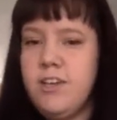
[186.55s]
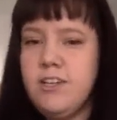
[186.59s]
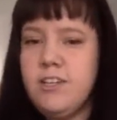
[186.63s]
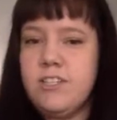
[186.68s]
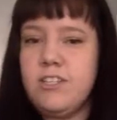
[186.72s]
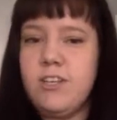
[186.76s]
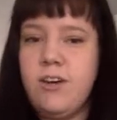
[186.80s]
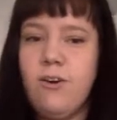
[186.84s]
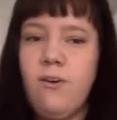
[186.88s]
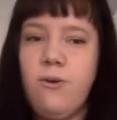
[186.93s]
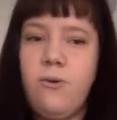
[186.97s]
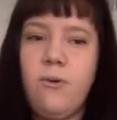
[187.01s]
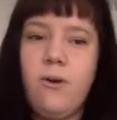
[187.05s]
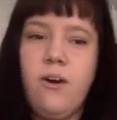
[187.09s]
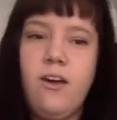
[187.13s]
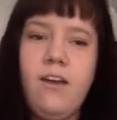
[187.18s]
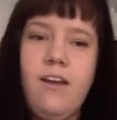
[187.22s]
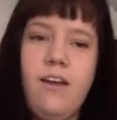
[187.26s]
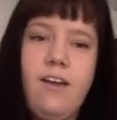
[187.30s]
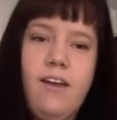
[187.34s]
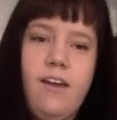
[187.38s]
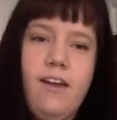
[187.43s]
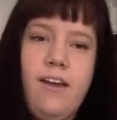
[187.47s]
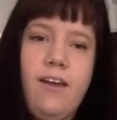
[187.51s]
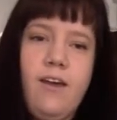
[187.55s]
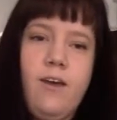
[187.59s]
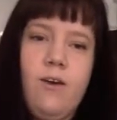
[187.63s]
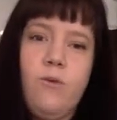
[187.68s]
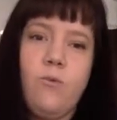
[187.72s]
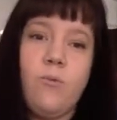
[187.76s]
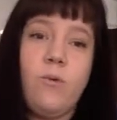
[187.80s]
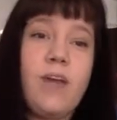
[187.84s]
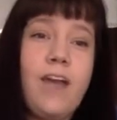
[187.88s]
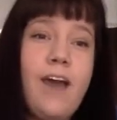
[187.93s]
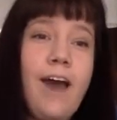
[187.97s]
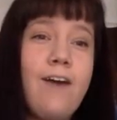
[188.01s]
So,
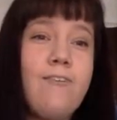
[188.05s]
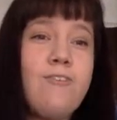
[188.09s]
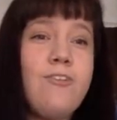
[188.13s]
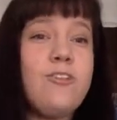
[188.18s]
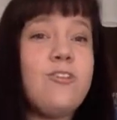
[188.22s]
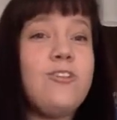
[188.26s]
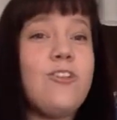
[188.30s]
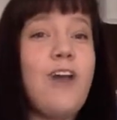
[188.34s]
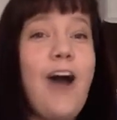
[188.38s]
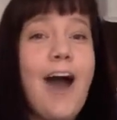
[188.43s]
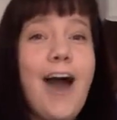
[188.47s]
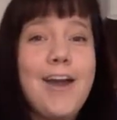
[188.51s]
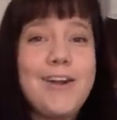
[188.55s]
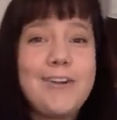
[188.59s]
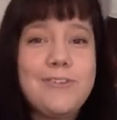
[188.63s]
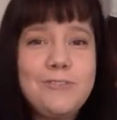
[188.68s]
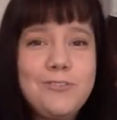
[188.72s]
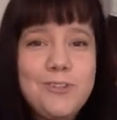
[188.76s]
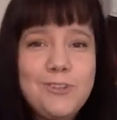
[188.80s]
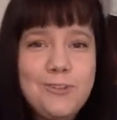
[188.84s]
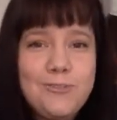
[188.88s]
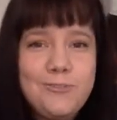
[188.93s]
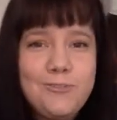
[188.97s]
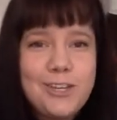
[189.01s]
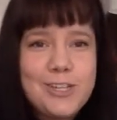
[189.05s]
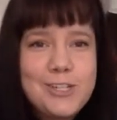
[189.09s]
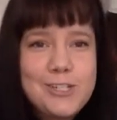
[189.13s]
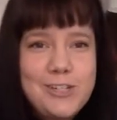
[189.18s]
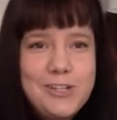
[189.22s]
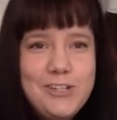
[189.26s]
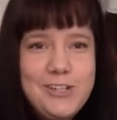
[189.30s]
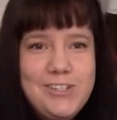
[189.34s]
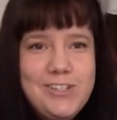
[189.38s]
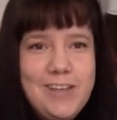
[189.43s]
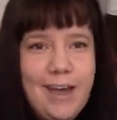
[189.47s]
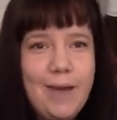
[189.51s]
we have a lot of new
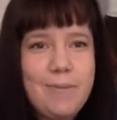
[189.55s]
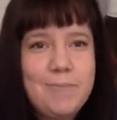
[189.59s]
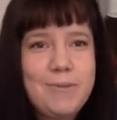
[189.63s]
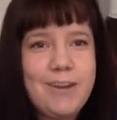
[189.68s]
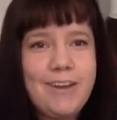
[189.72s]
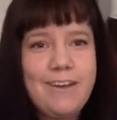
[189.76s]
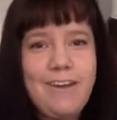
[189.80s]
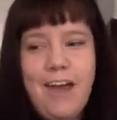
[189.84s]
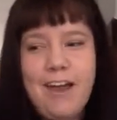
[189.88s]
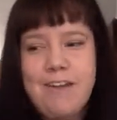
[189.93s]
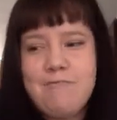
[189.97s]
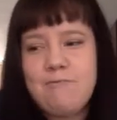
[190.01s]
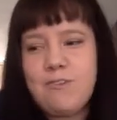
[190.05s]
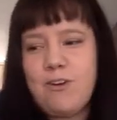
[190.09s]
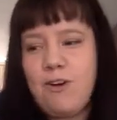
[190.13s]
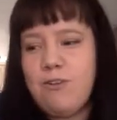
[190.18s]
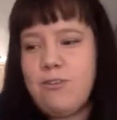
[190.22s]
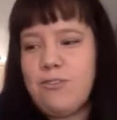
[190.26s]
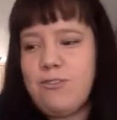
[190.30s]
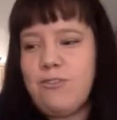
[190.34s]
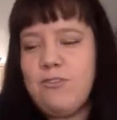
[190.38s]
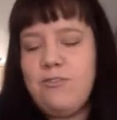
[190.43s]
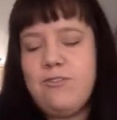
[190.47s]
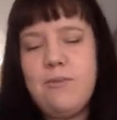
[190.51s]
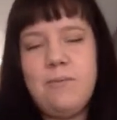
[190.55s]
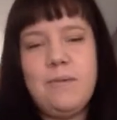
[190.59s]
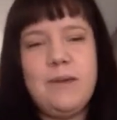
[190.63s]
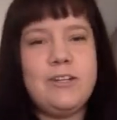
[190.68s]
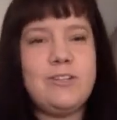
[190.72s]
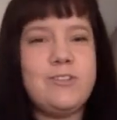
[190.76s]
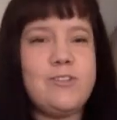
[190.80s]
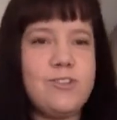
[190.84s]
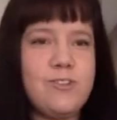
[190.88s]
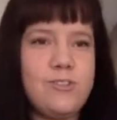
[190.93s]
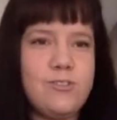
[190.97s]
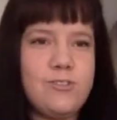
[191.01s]
features. I'm going to kind of go through them,
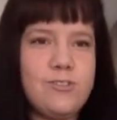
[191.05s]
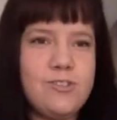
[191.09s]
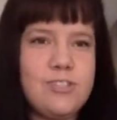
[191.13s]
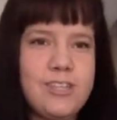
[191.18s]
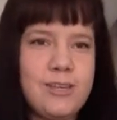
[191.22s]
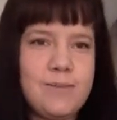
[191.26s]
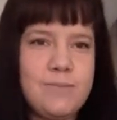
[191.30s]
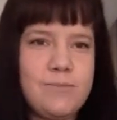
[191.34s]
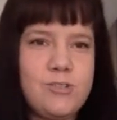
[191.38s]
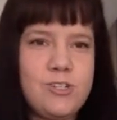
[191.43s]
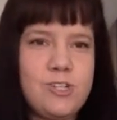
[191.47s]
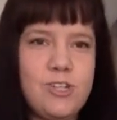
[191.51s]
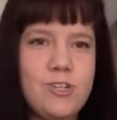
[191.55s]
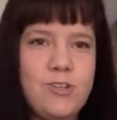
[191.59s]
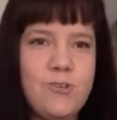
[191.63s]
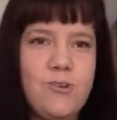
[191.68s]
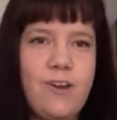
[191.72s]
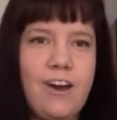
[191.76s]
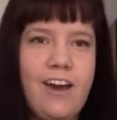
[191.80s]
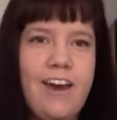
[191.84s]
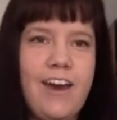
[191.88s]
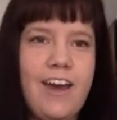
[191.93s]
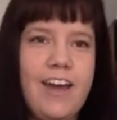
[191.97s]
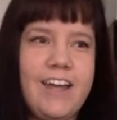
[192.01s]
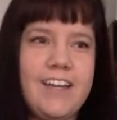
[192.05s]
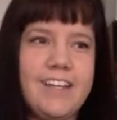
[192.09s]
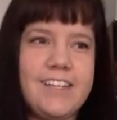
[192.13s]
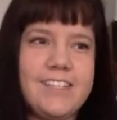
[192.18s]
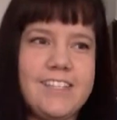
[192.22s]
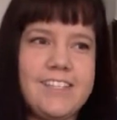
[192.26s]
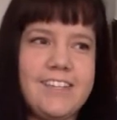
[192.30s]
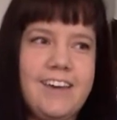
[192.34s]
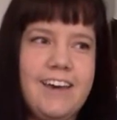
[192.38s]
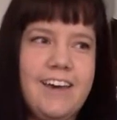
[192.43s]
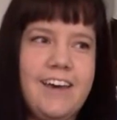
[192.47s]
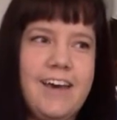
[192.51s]
introduce them to you guys
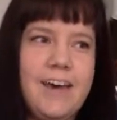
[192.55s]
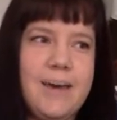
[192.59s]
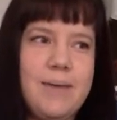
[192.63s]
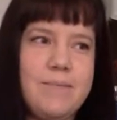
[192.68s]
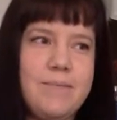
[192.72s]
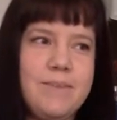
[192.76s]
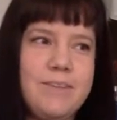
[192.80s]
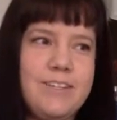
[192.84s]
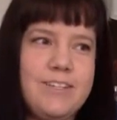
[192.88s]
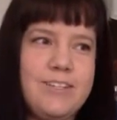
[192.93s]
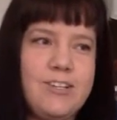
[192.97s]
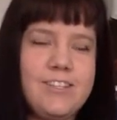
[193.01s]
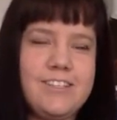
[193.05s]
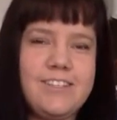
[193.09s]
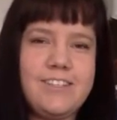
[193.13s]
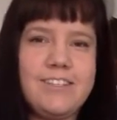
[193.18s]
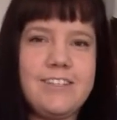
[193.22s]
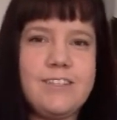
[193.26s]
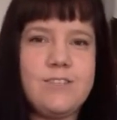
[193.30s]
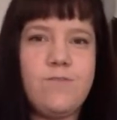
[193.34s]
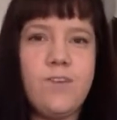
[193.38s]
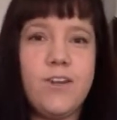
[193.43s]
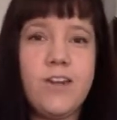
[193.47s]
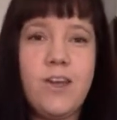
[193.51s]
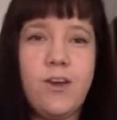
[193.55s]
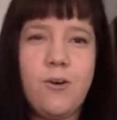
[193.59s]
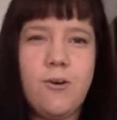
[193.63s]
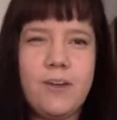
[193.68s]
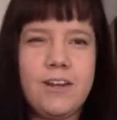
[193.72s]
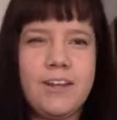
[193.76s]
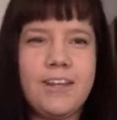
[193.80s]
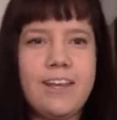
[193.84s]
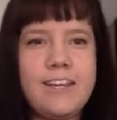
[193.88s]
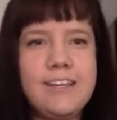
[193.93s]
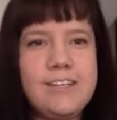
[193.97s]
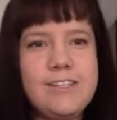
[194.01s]
um, just in this video
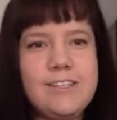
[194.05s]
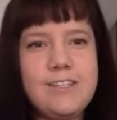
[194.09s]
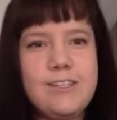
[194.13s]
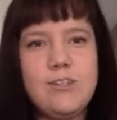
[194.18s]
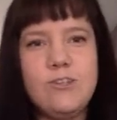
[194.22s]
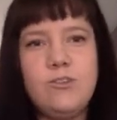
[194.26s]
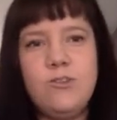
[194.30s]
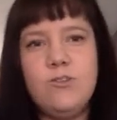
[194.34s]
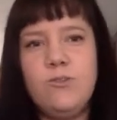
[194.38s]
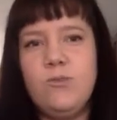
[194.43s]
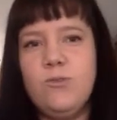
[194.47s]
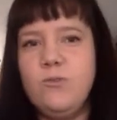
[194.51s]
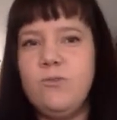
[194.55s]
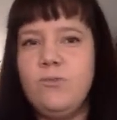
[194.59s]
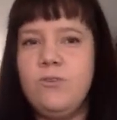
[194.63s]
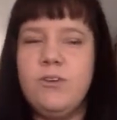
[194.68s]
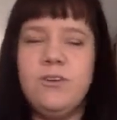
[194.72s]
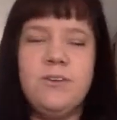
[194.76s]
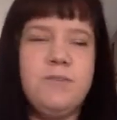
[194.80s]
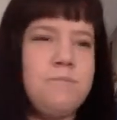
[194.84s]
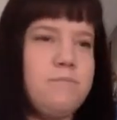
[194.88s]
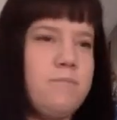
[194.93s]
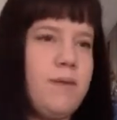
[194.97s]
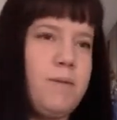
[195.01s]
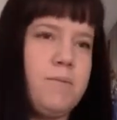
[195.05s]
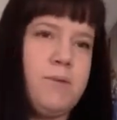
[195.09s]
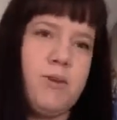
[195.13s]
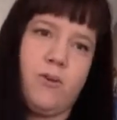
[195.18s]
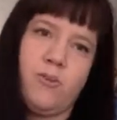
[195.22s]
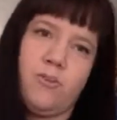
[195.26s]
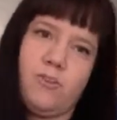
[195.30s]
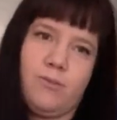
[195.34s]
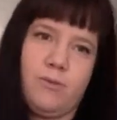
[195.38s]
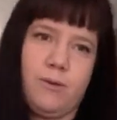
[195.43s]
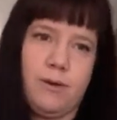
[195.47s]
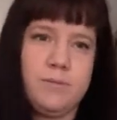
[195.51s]
in case you maybe go
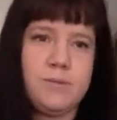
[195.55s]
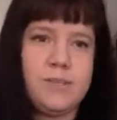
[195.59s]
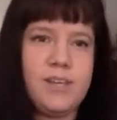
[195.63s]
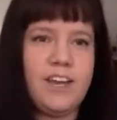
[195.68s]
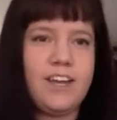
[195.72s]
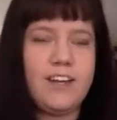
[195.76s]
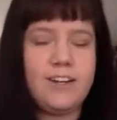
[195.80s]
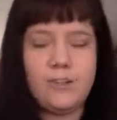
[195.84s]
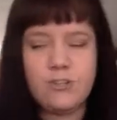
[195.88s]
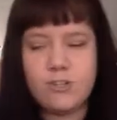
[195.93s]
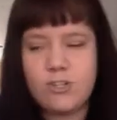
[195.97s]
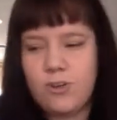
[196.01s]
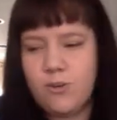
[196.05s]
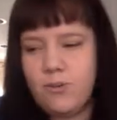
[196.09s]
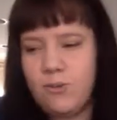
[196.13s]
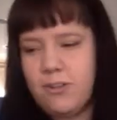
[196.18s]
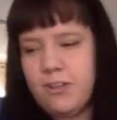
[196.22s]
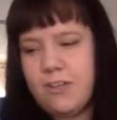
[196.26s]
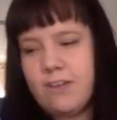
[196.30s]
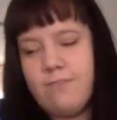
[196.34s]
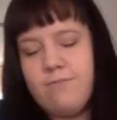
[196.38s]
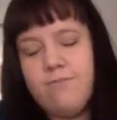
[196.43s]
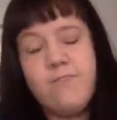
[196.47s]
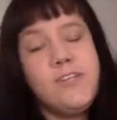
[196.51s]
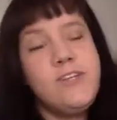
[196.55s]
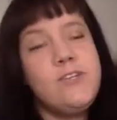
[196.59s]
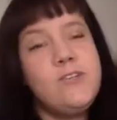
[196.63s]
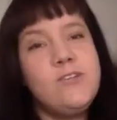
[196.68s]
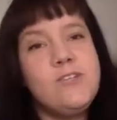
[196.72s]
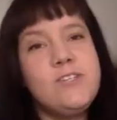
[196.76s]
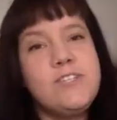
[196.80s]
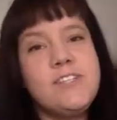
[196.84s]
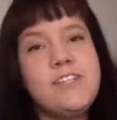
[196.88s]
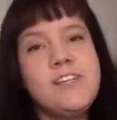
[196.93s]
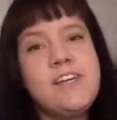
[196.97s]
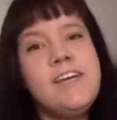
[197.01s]
to the website and you're totally
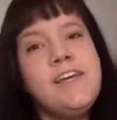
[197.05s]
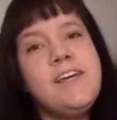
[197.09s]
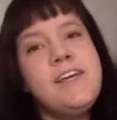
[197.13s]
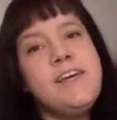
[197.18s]
confused.